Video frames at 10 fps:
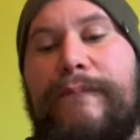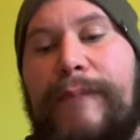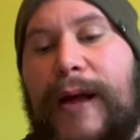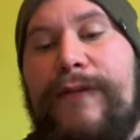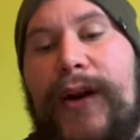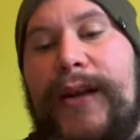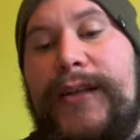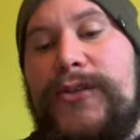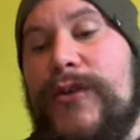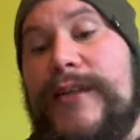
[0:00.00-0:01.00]
Black Friday
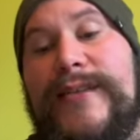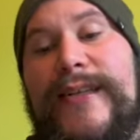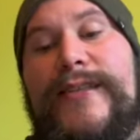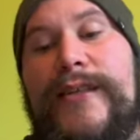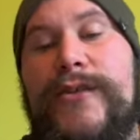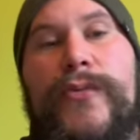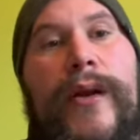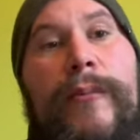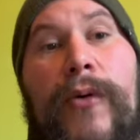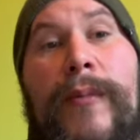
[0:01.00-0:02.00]
2019 is when
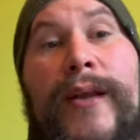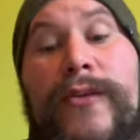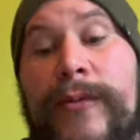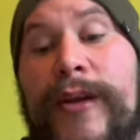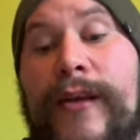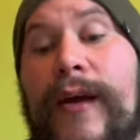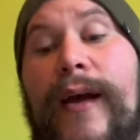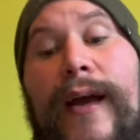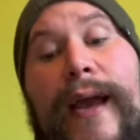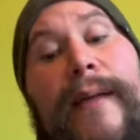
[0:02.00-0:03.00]
I bought my Lumen,
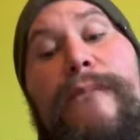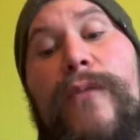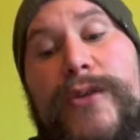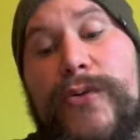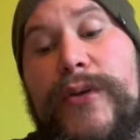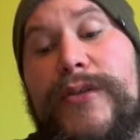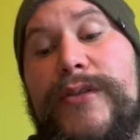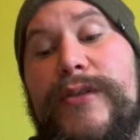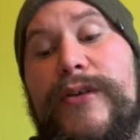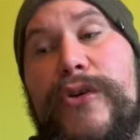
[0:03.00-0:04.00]
which
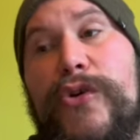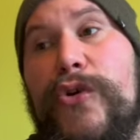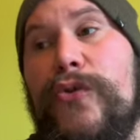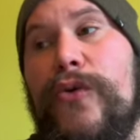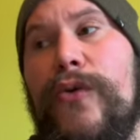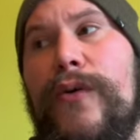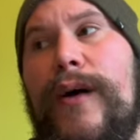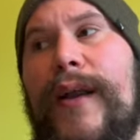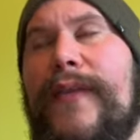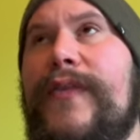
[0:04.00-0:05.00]
was cool.
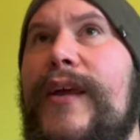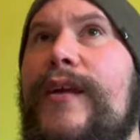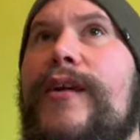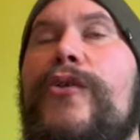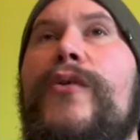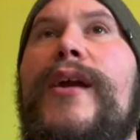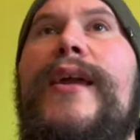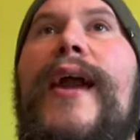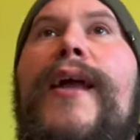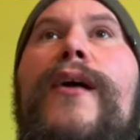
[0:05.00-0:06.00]
And I think you can
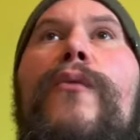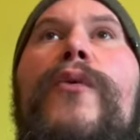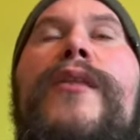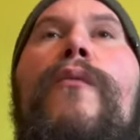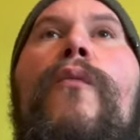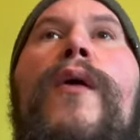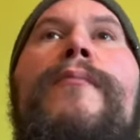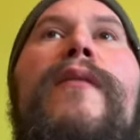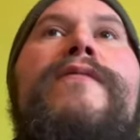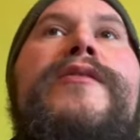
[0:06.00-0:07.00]
get it with a 1
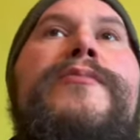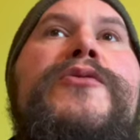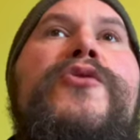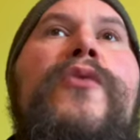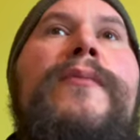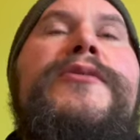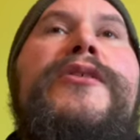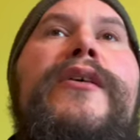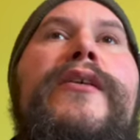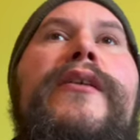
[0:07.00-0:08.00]
month
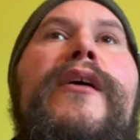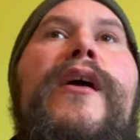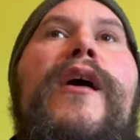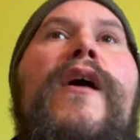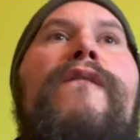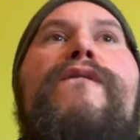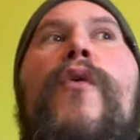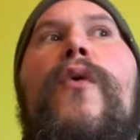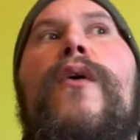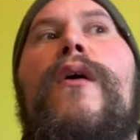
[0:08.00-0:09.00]
subscription
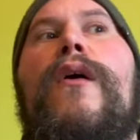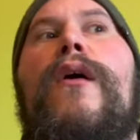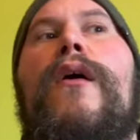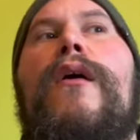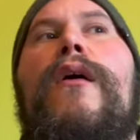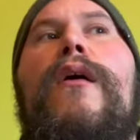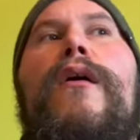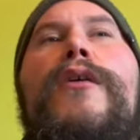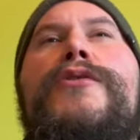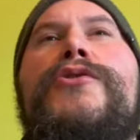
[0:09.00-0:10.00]

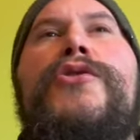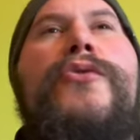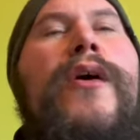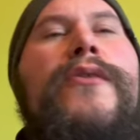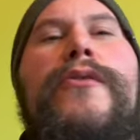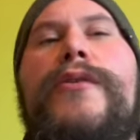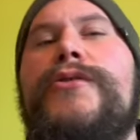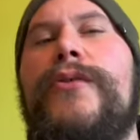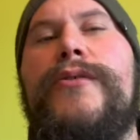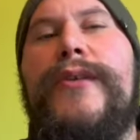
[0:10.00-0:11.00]
for
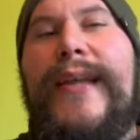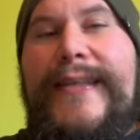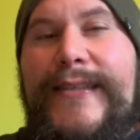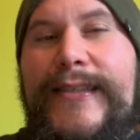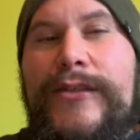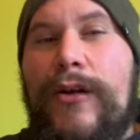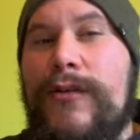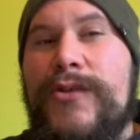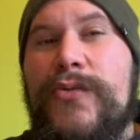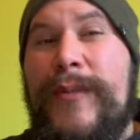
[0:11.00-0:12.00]

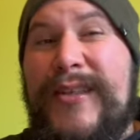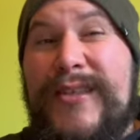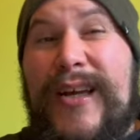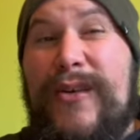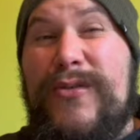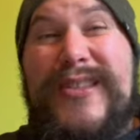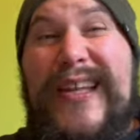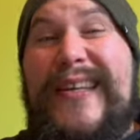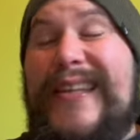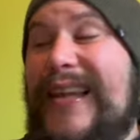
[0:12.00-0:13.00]
$219 for my discount code. It's
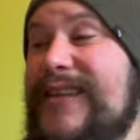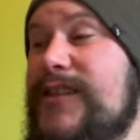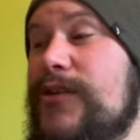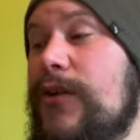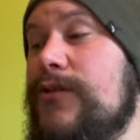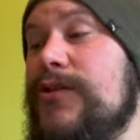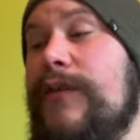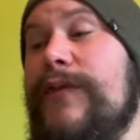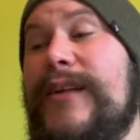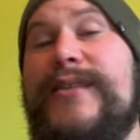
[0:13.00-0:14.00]
like $90
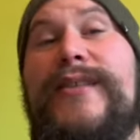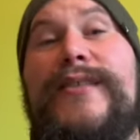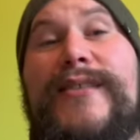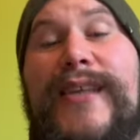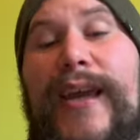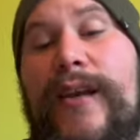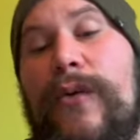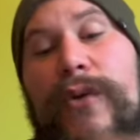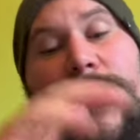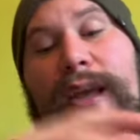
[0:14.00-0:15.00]
off. It's insane.
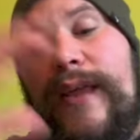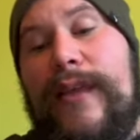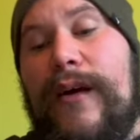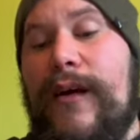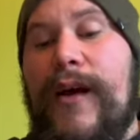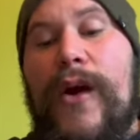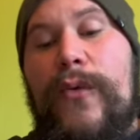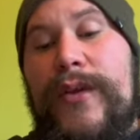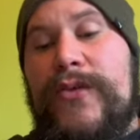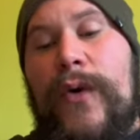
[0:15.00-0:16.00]
Or you can get the
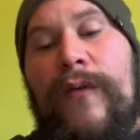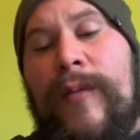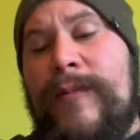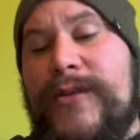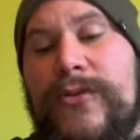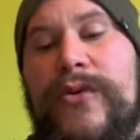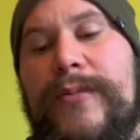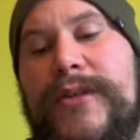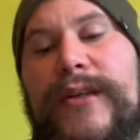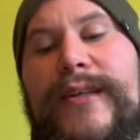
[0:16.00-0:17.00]
with a 12-month
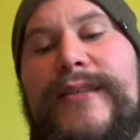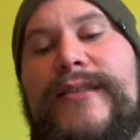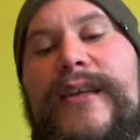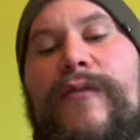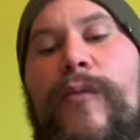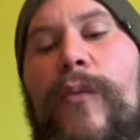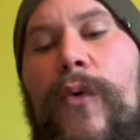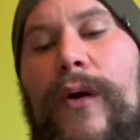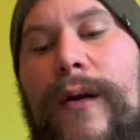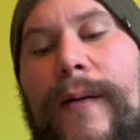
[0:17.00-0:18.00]
subscription is even
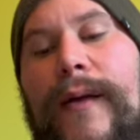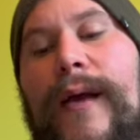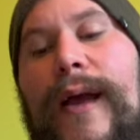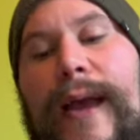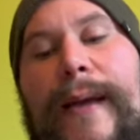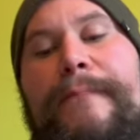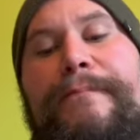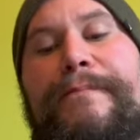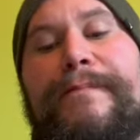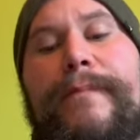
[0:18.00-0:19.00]
more.
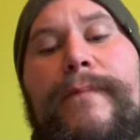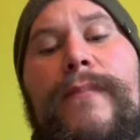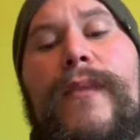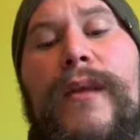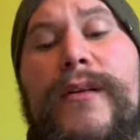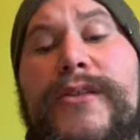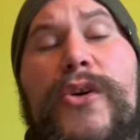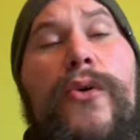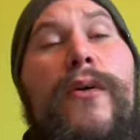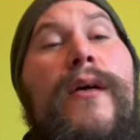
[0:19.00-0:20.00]
It's
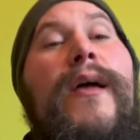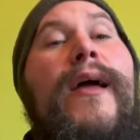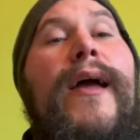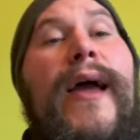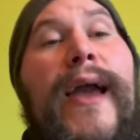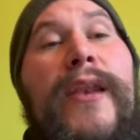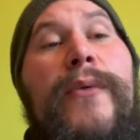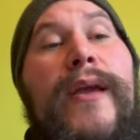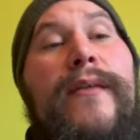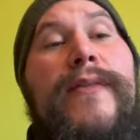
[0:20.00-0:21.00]
cool.
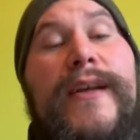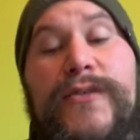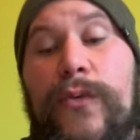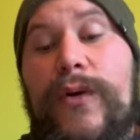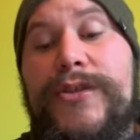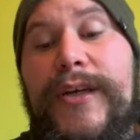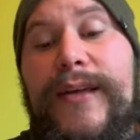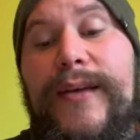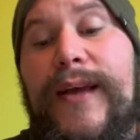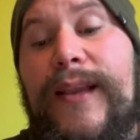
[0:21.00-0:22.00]
Anyway, thanks for
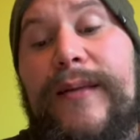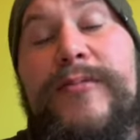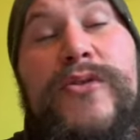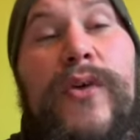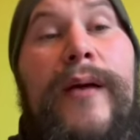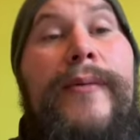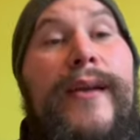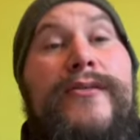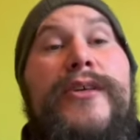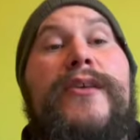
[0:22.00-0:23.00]
watching. Hit like, subscribe, and
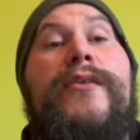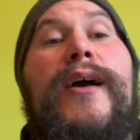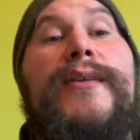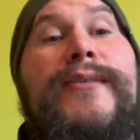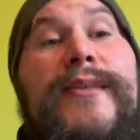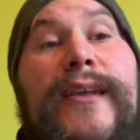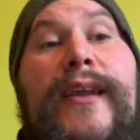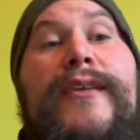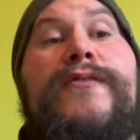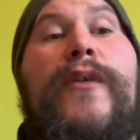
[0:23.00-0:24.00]
I'll check you guys in the
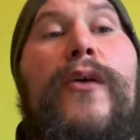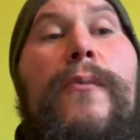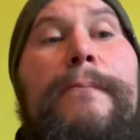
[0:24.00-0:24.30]
next video.